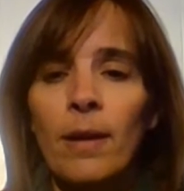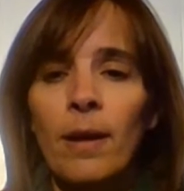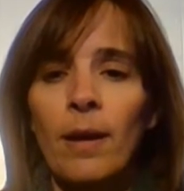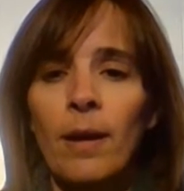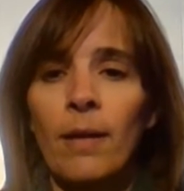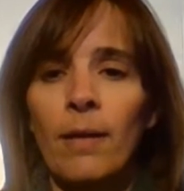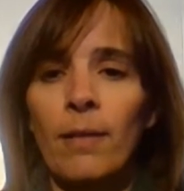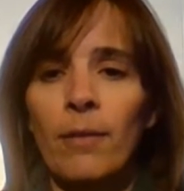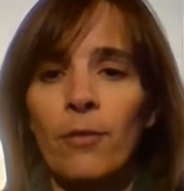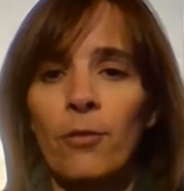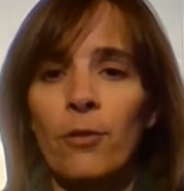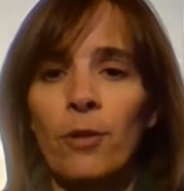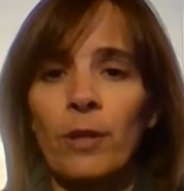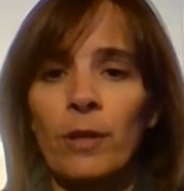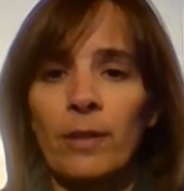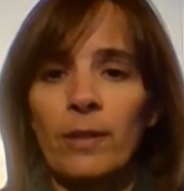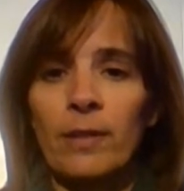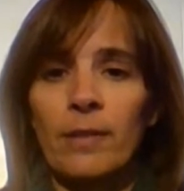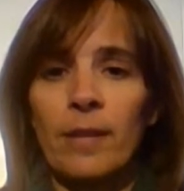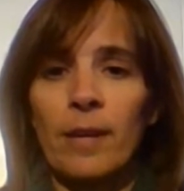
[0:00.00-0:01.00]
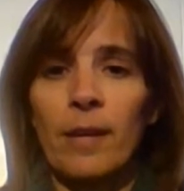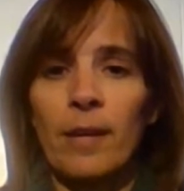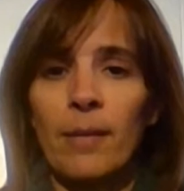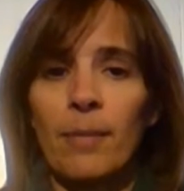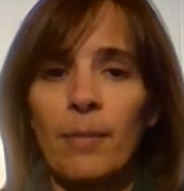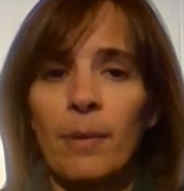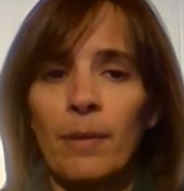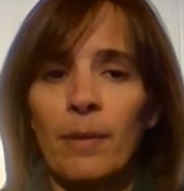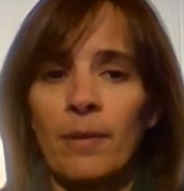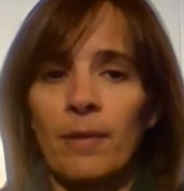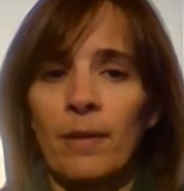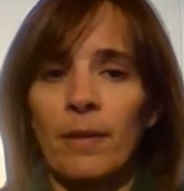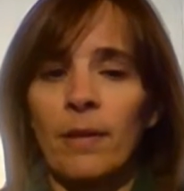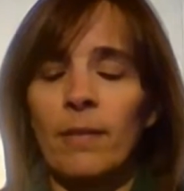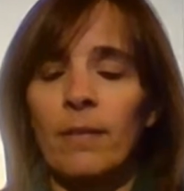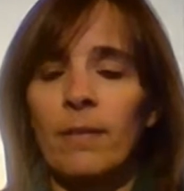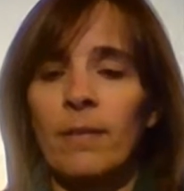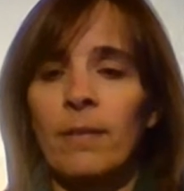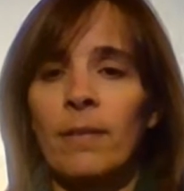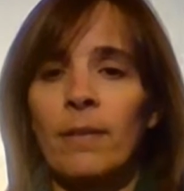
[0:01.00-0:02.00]
uh, the real estate
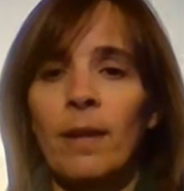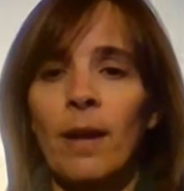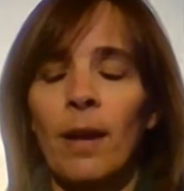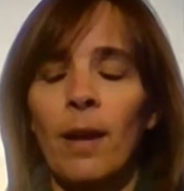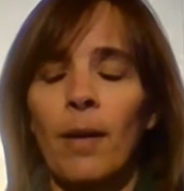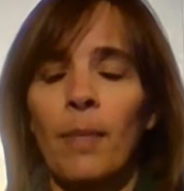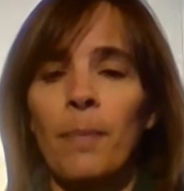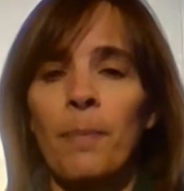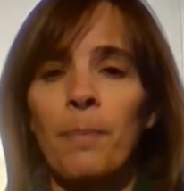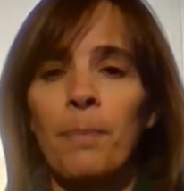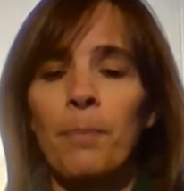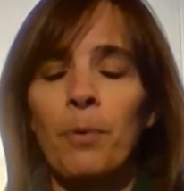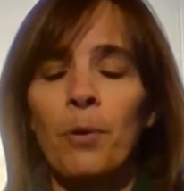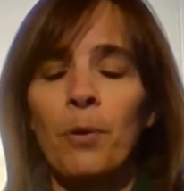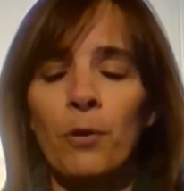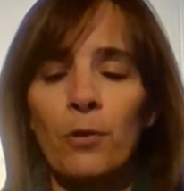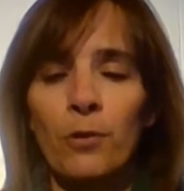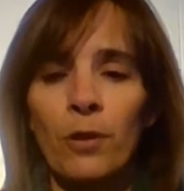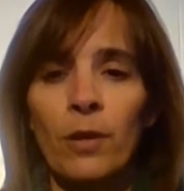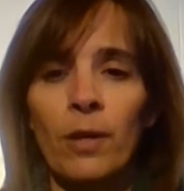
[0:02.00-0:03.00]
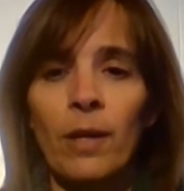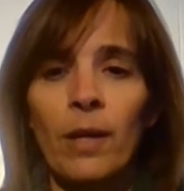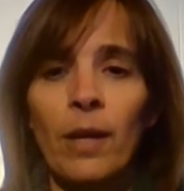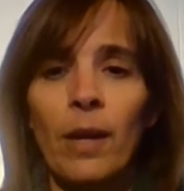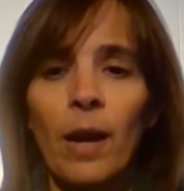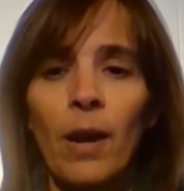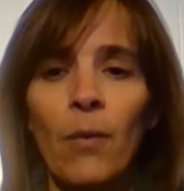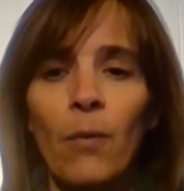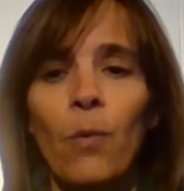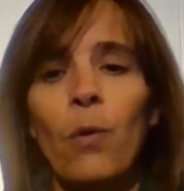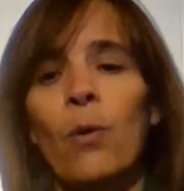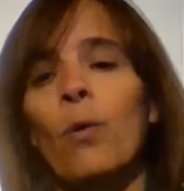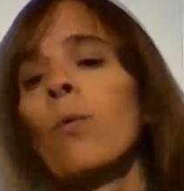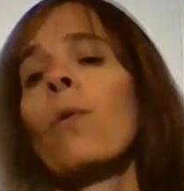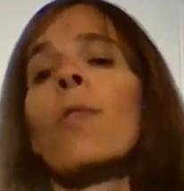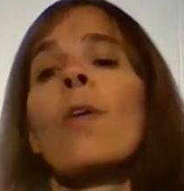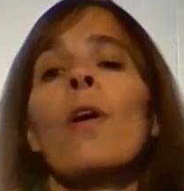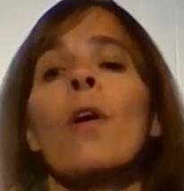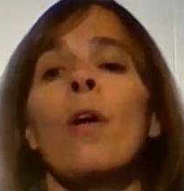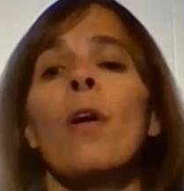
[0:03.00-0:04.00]
business. Um, personally, I work
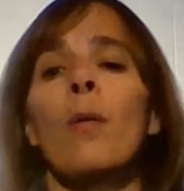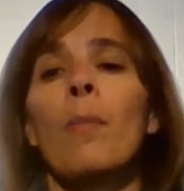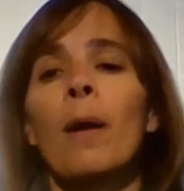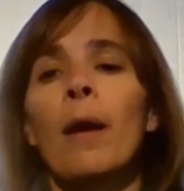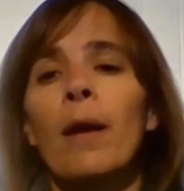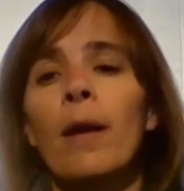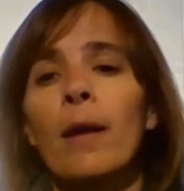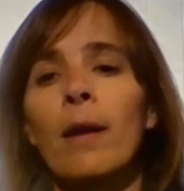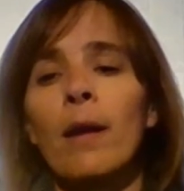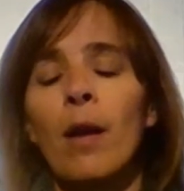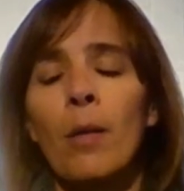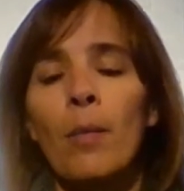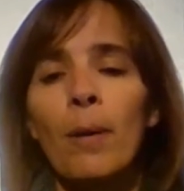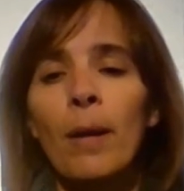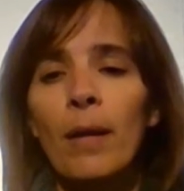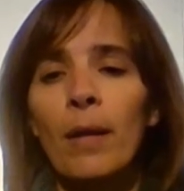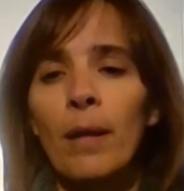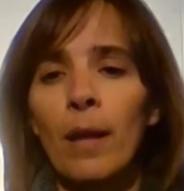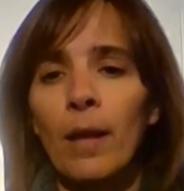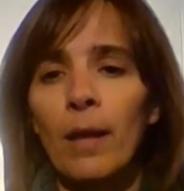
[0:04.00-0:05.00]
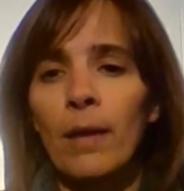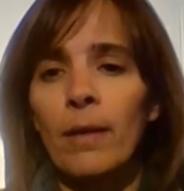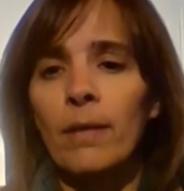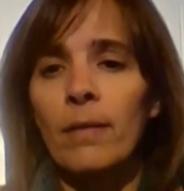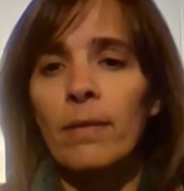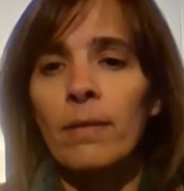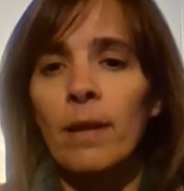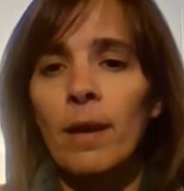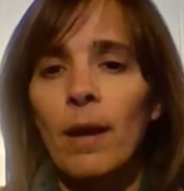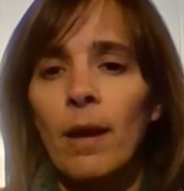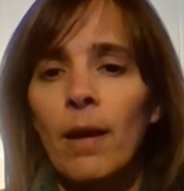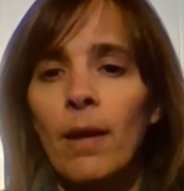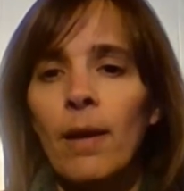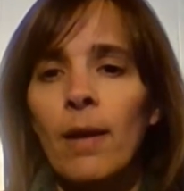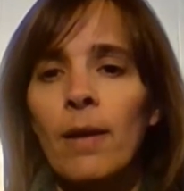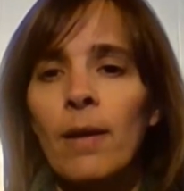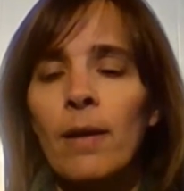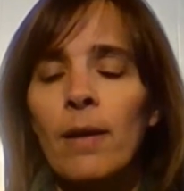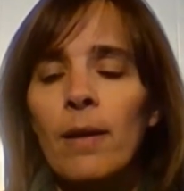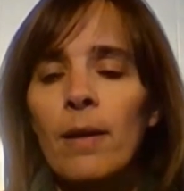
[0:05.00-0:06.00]
with all my all my clients.
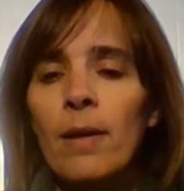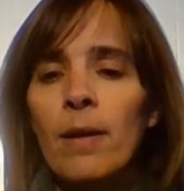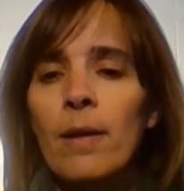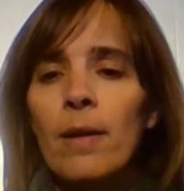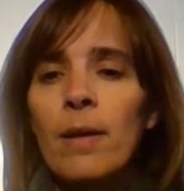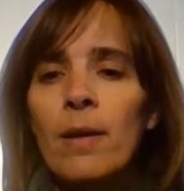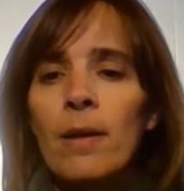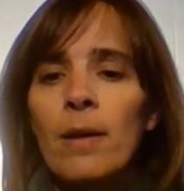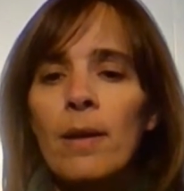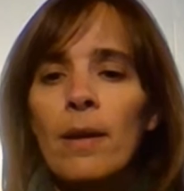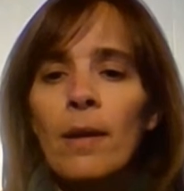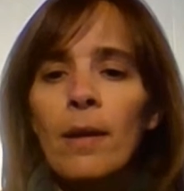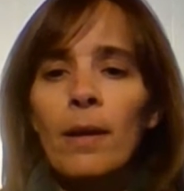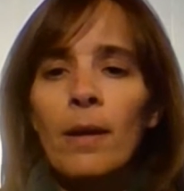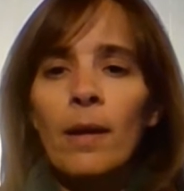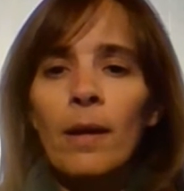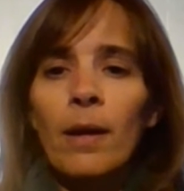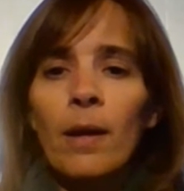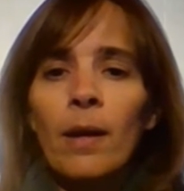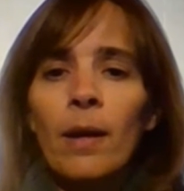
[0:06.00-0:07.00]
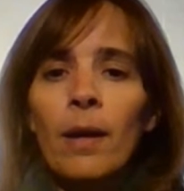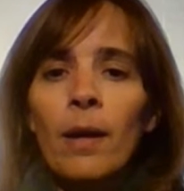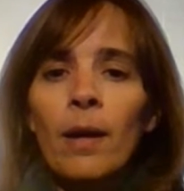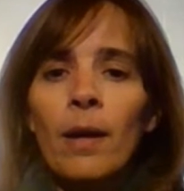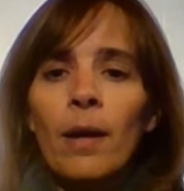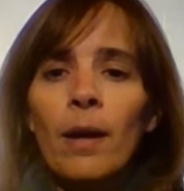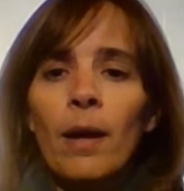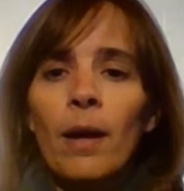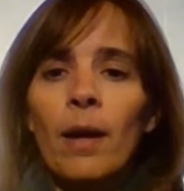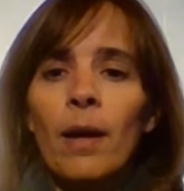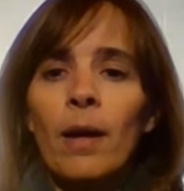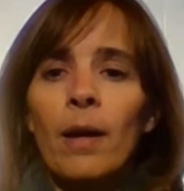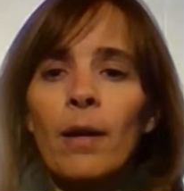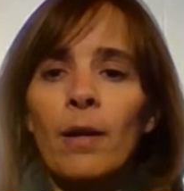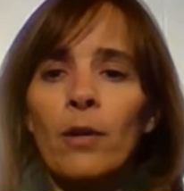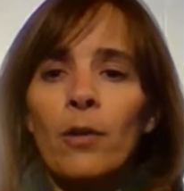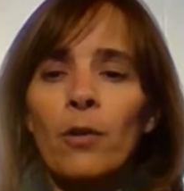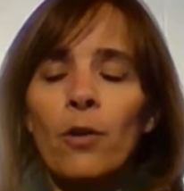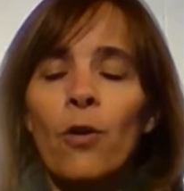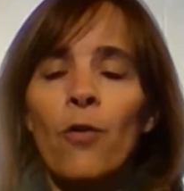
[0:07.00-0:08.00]
I
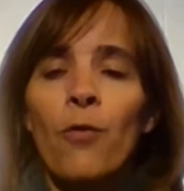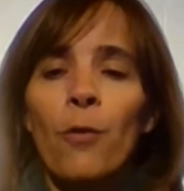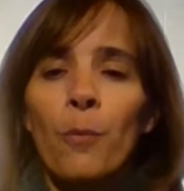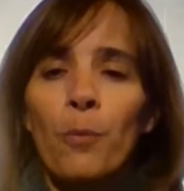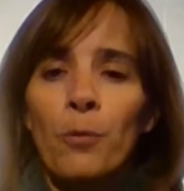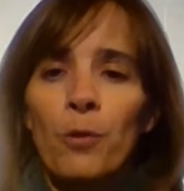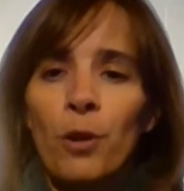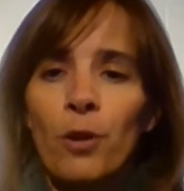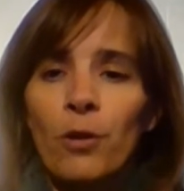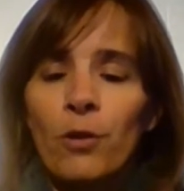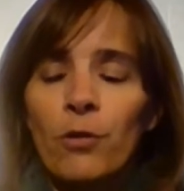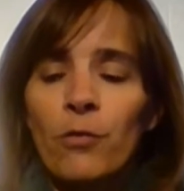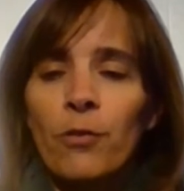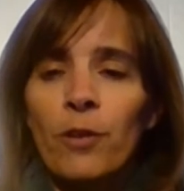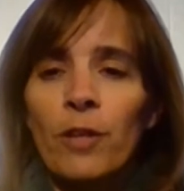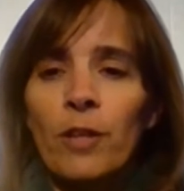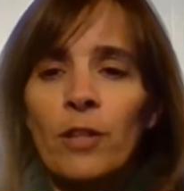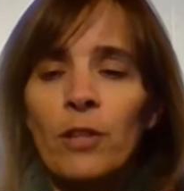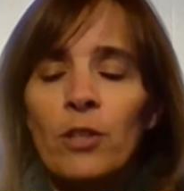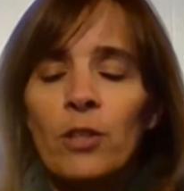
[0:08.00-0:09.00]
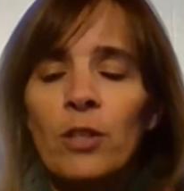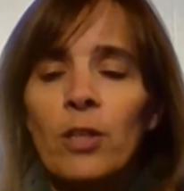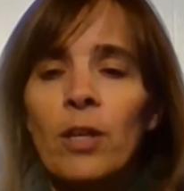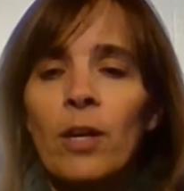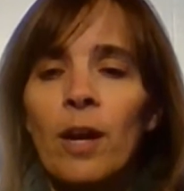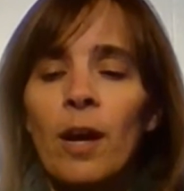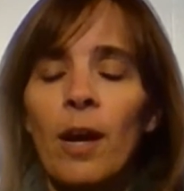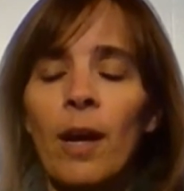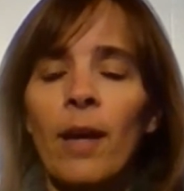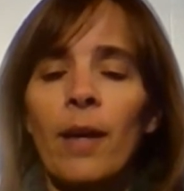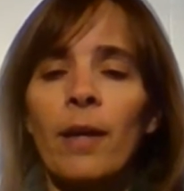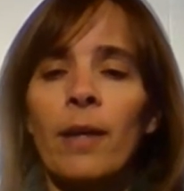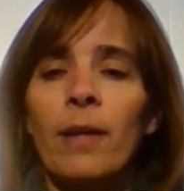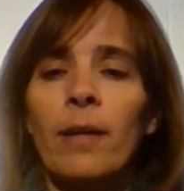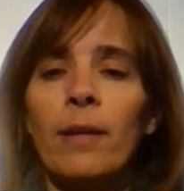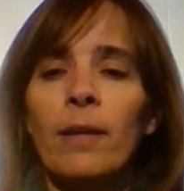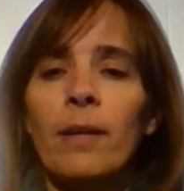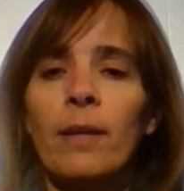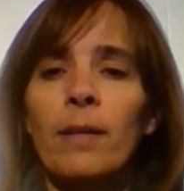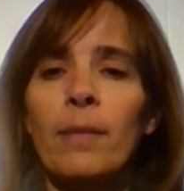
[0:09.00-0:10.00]
uh, go from start to finish. I
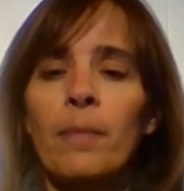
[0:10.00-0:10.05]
